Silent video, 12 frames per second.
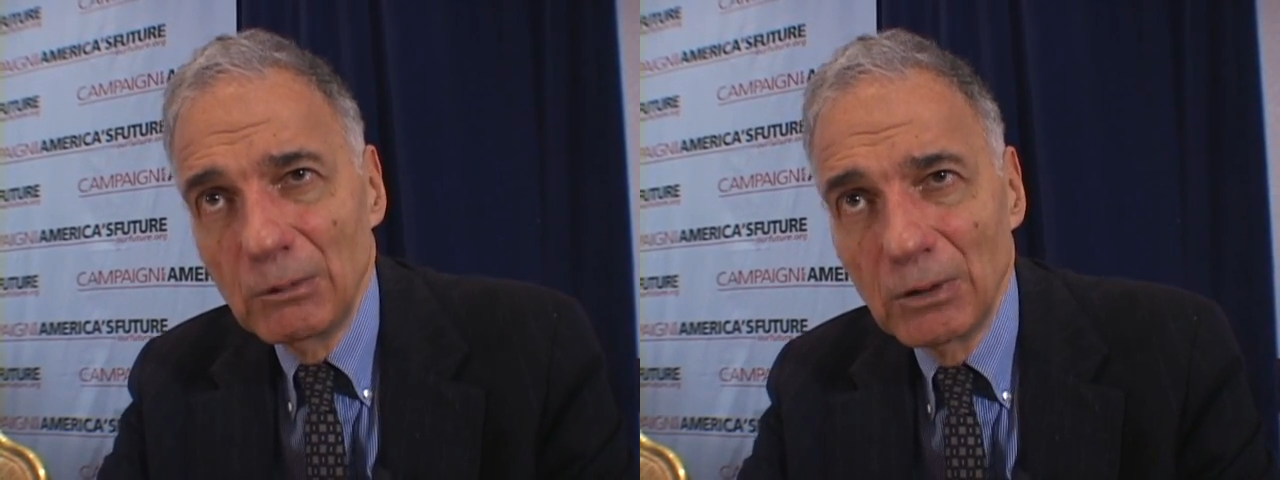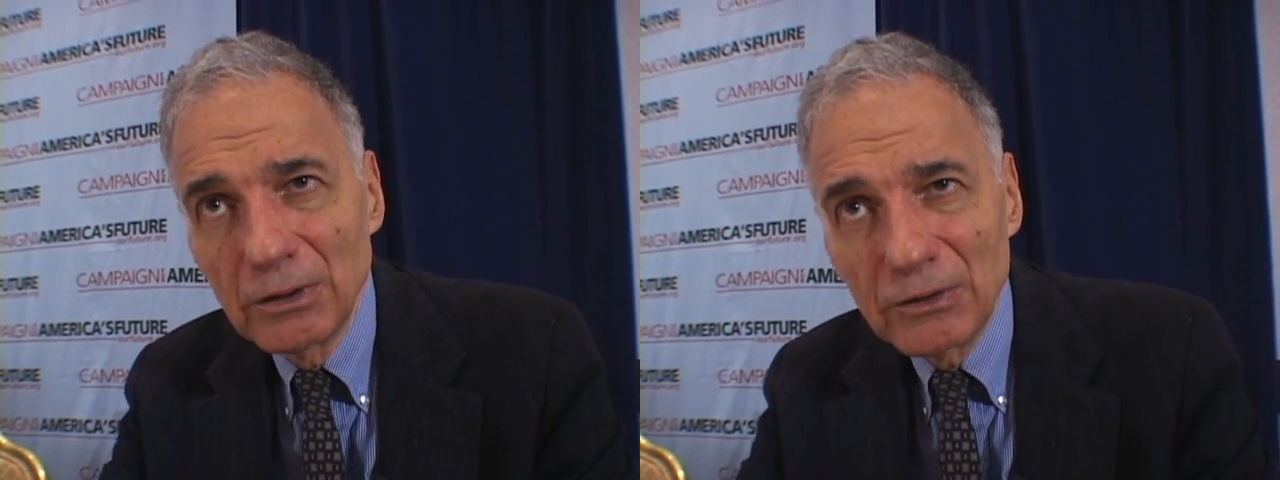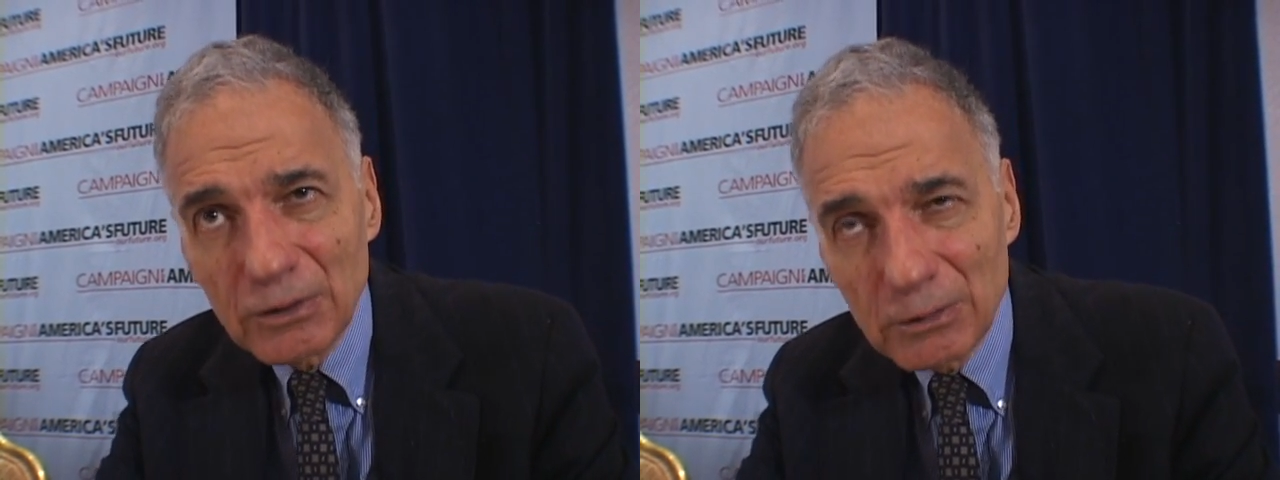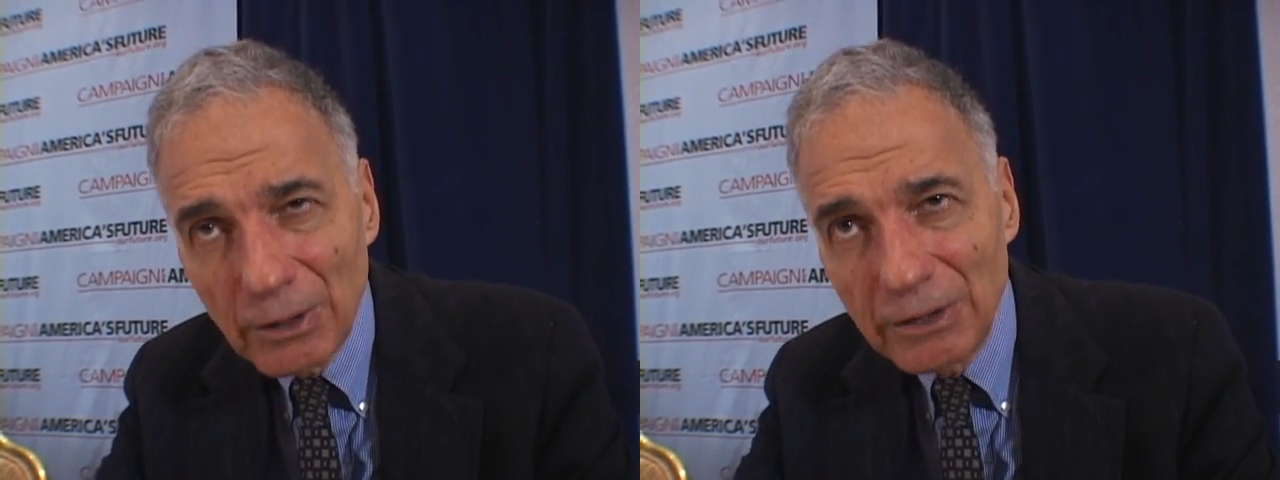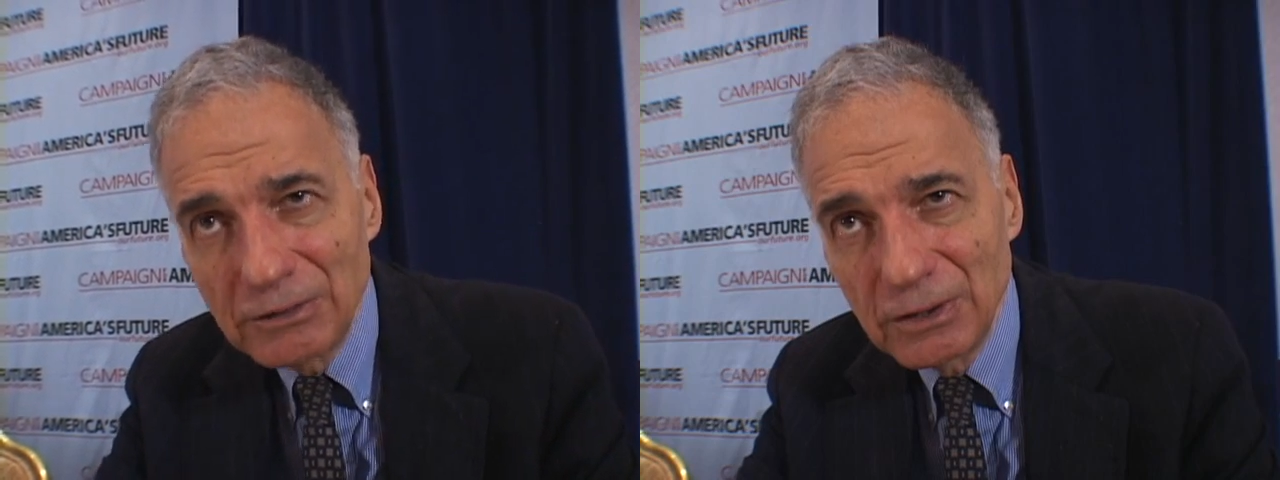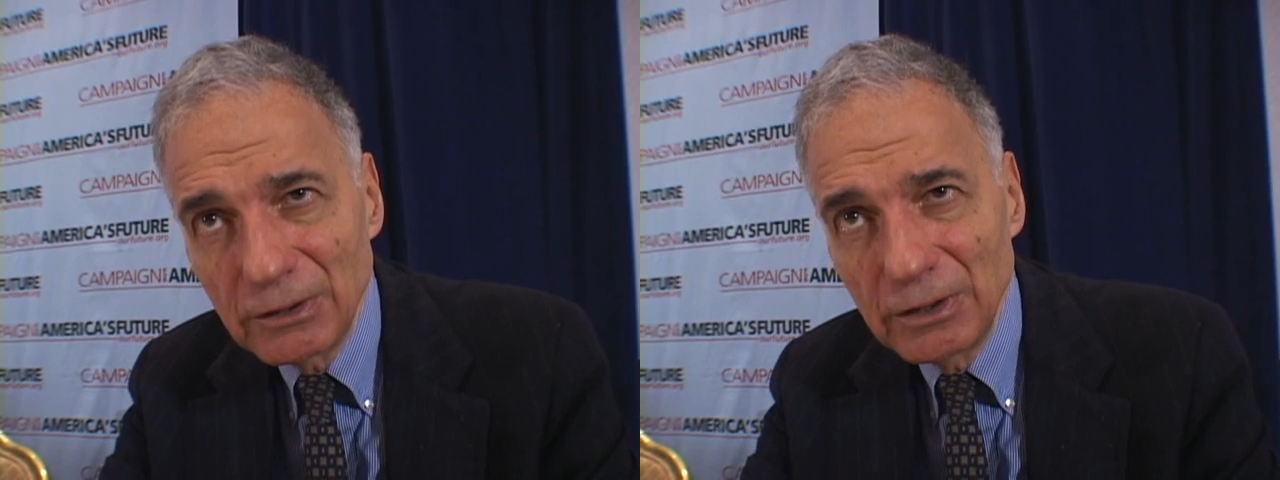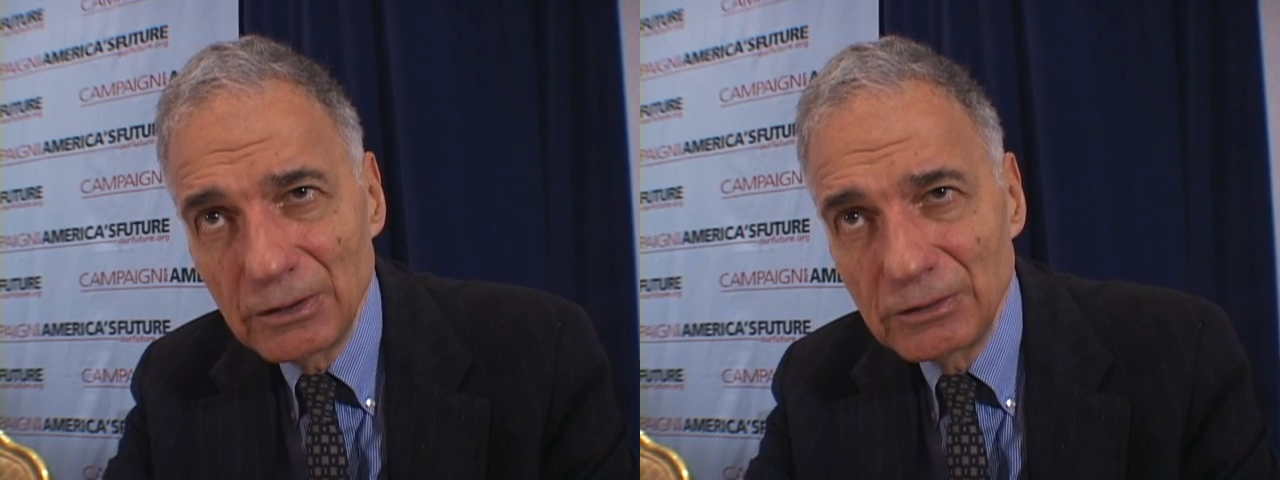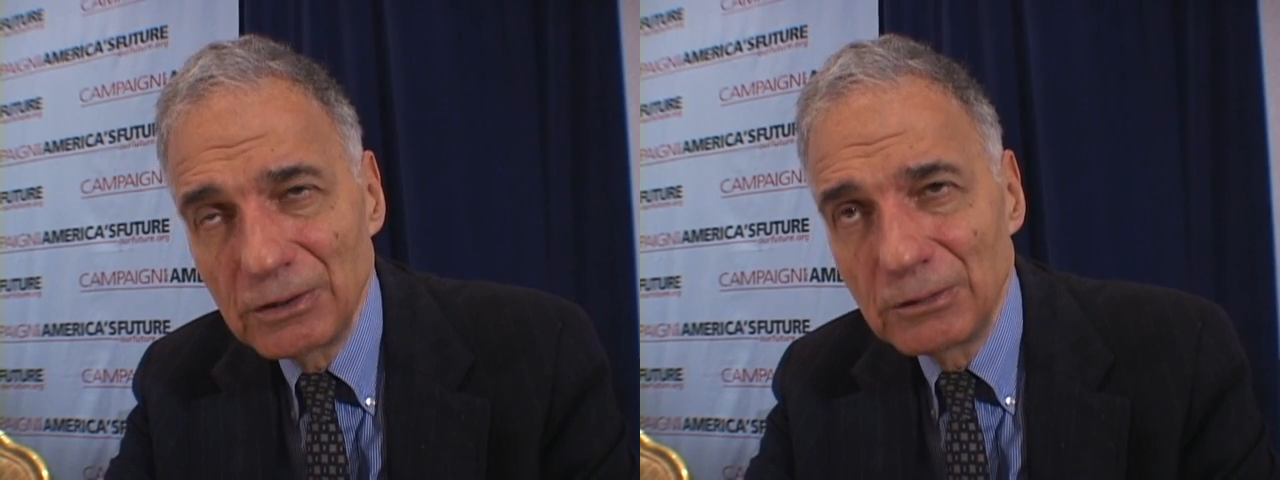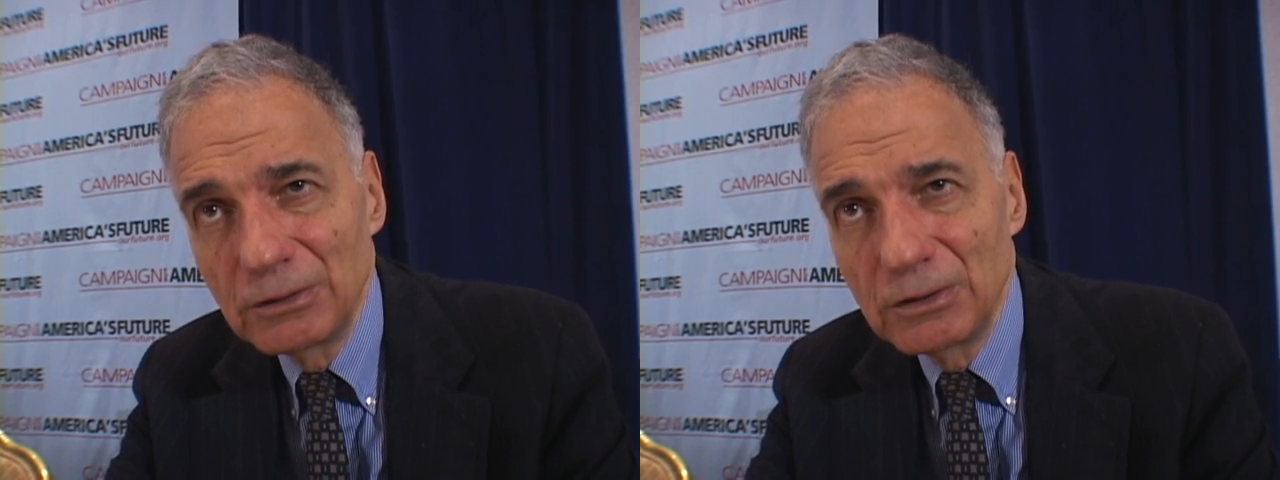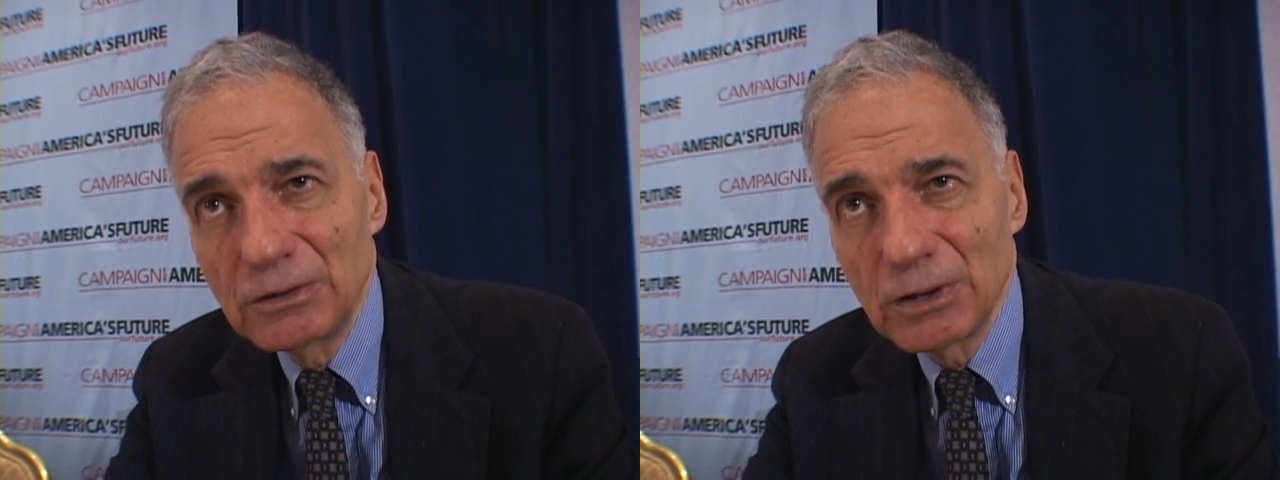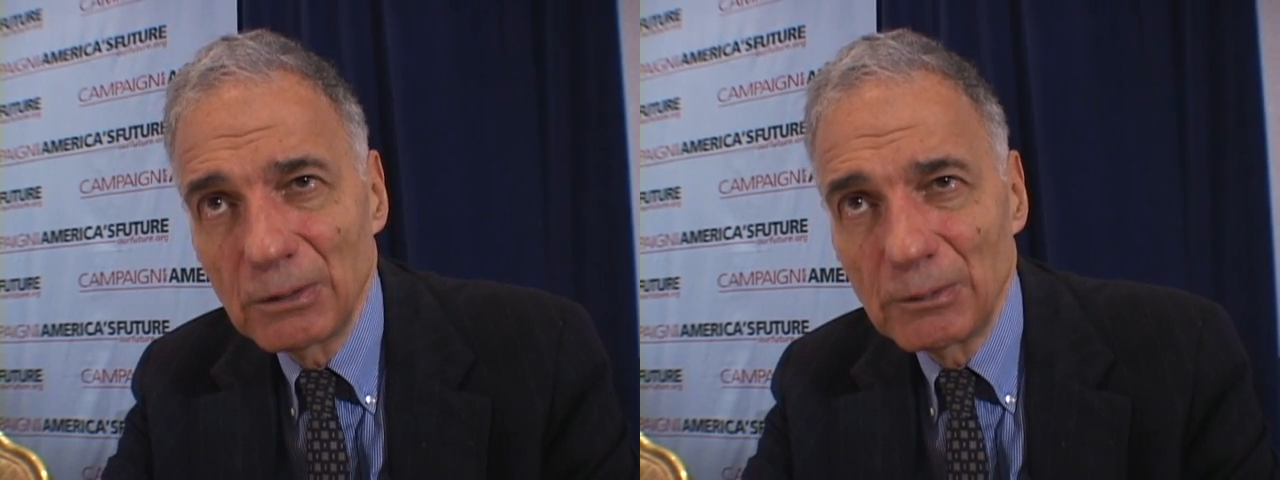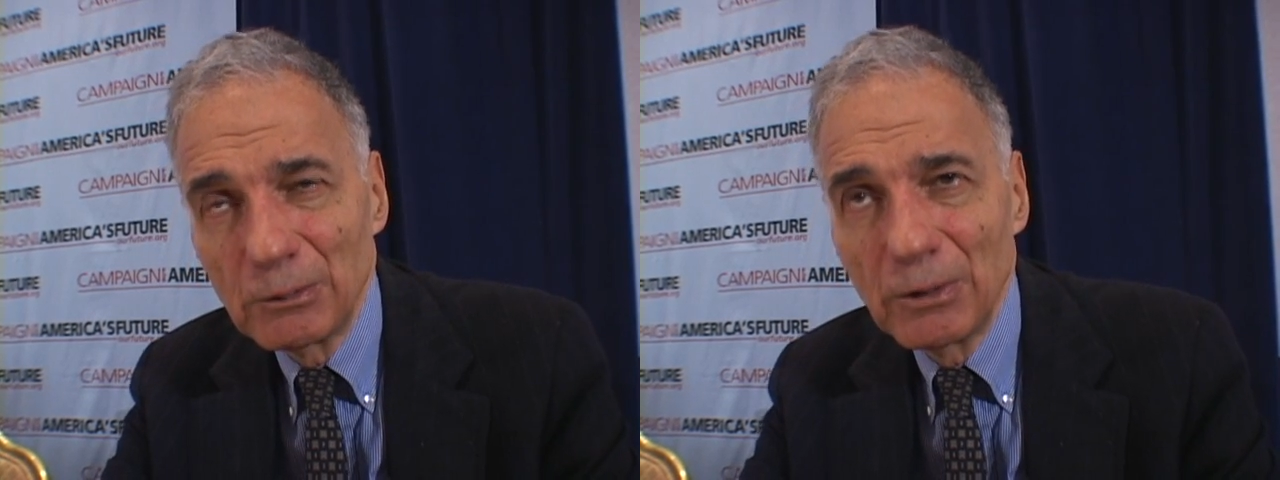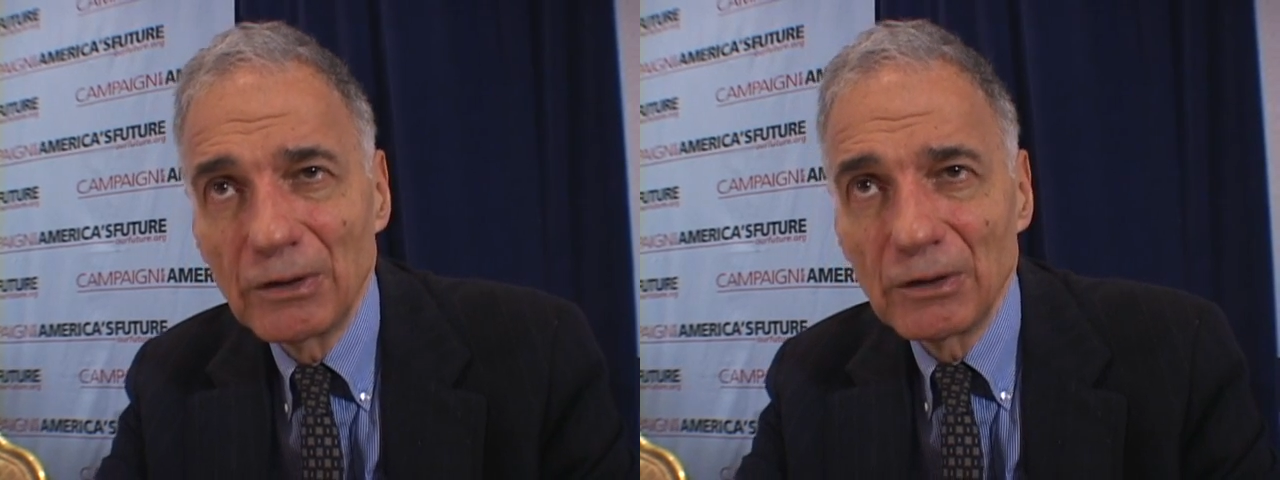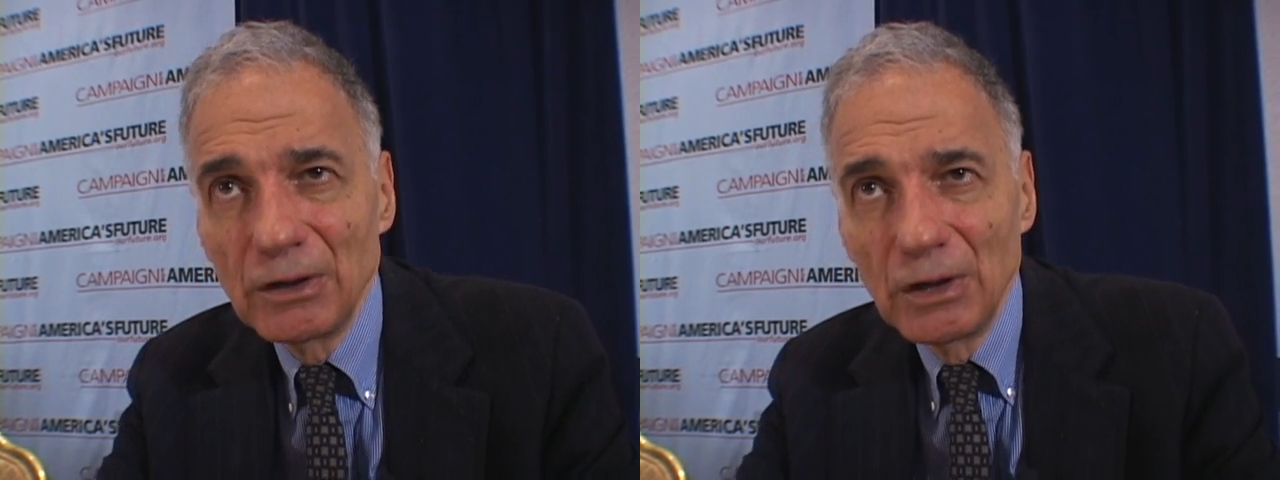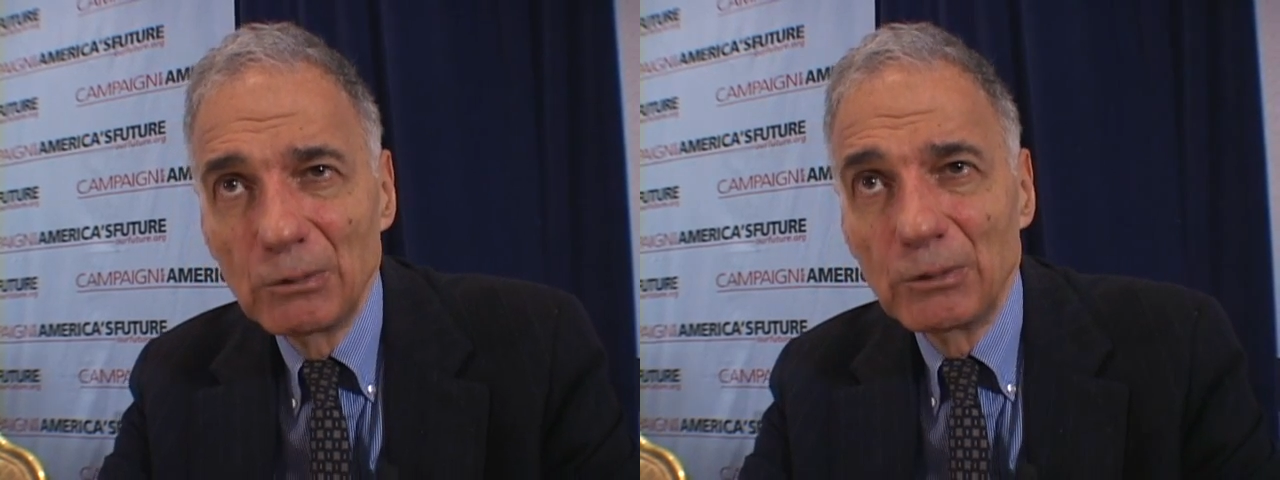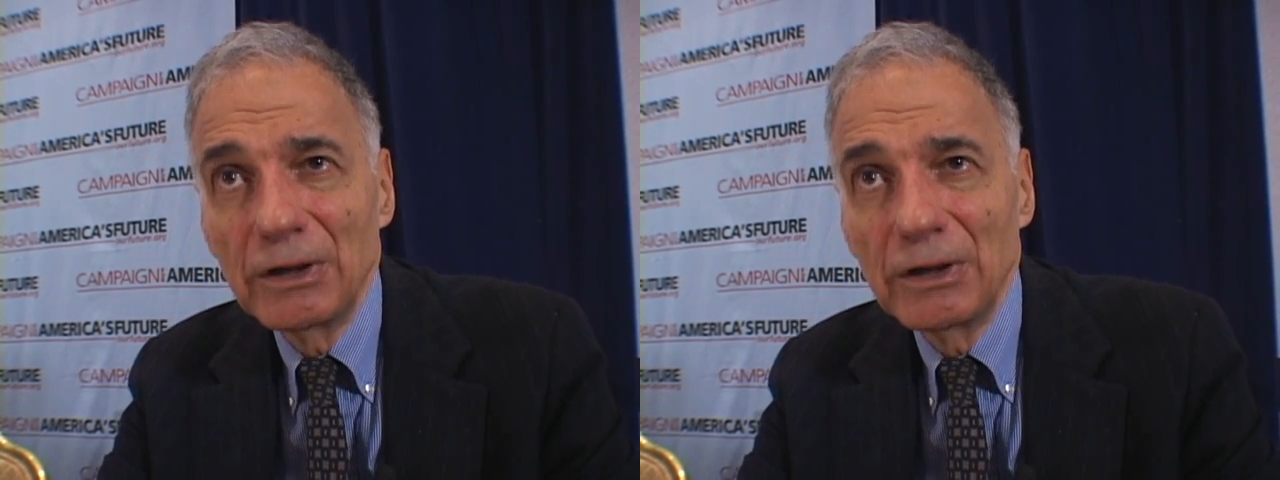What are the criteria to determine whether